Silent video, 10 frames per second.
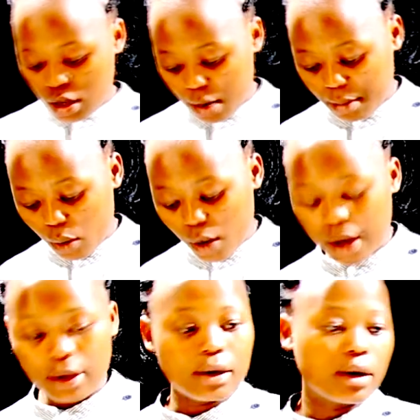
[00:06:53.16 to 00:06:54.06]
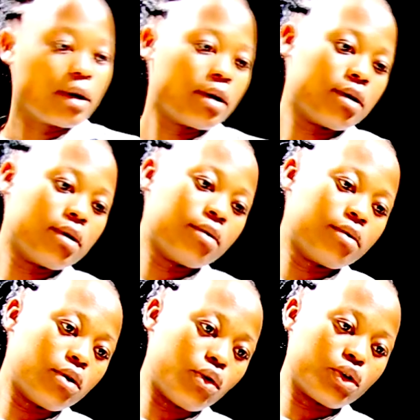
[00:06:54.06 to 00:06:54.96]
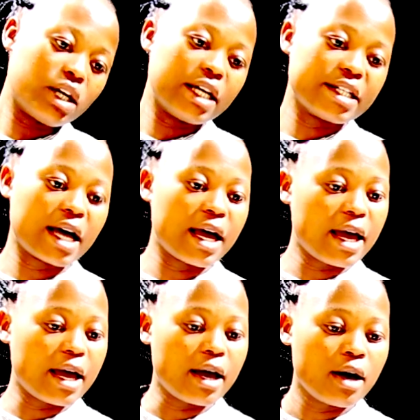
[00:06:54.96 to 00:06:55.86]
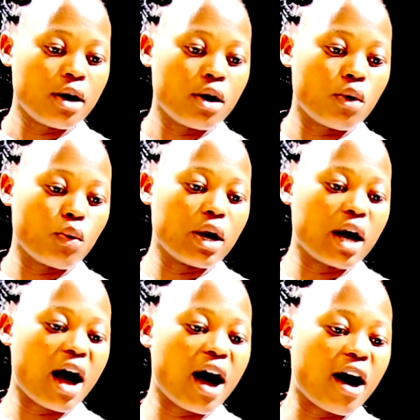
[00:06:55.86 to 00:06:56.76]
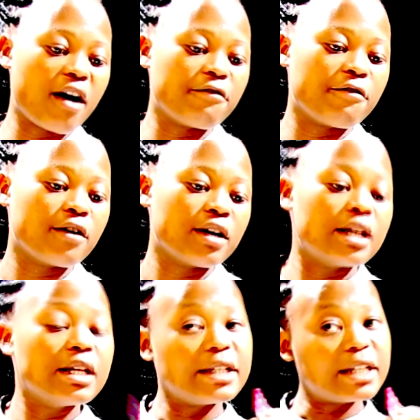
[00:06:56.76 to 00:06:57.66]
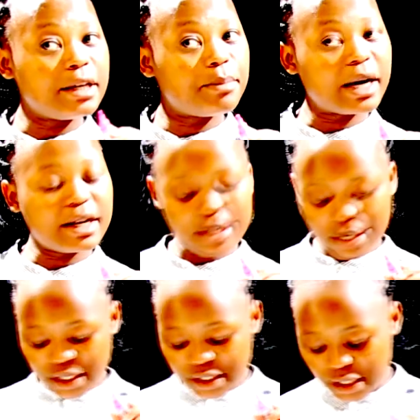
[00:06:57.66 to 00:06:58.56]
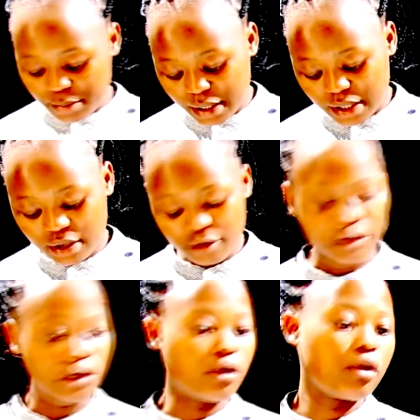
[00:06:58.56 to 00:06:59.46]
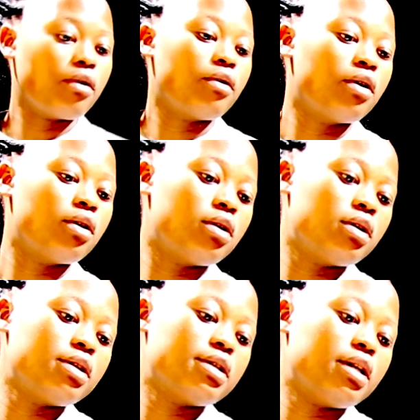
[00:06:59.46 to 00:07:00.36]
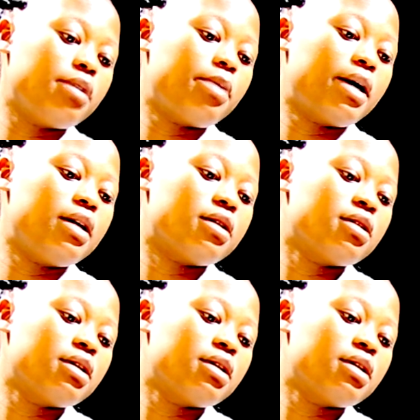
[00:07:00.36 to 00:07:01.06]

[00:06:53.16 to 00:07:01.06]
Number one, or letter A, we have slippery floor, slippery